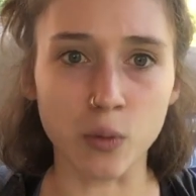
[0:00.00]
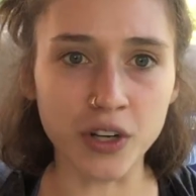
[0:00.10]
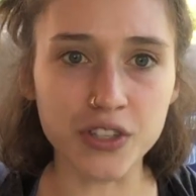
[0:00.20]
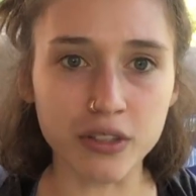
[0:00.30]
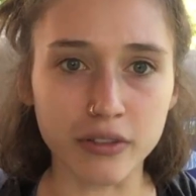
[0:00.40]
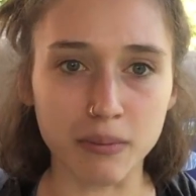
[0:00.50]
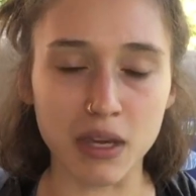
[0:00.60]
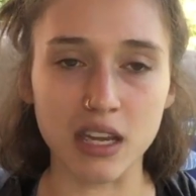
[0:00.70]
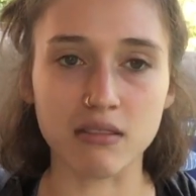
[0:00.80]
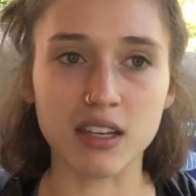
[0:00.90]
weren't serving
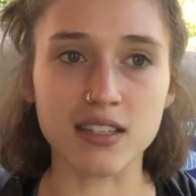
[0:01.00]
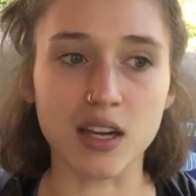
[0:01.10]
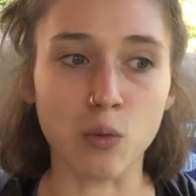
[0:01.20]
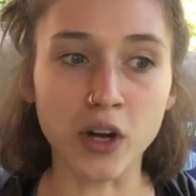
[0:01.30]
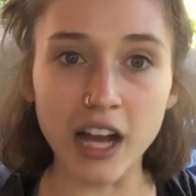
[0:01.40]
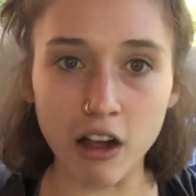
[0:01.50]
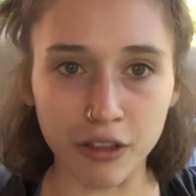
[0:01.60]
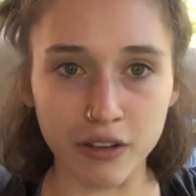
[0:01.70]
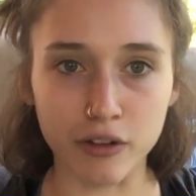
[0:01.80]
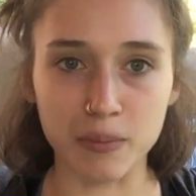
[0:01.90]
me and things that weren't
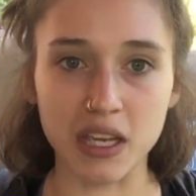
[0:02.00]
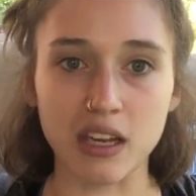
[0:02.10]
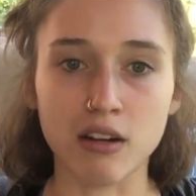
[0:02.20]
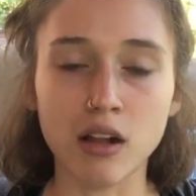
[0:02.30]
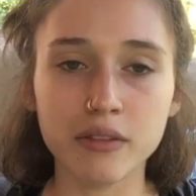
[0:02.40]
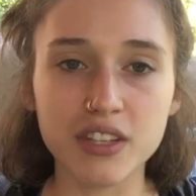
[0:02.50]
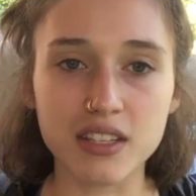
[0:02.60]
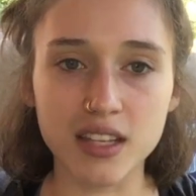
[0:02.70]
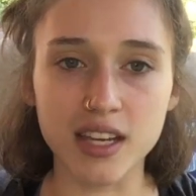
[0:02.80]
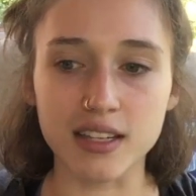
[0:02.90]
healthy for me and all of
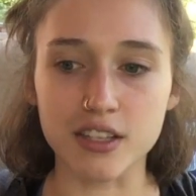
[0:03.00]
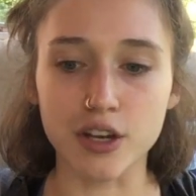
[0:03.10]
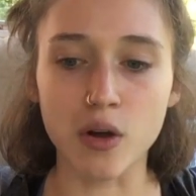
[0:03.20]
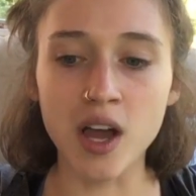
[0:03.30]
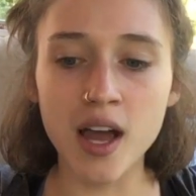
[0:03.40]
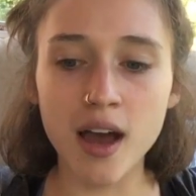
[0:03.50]
these things, you know.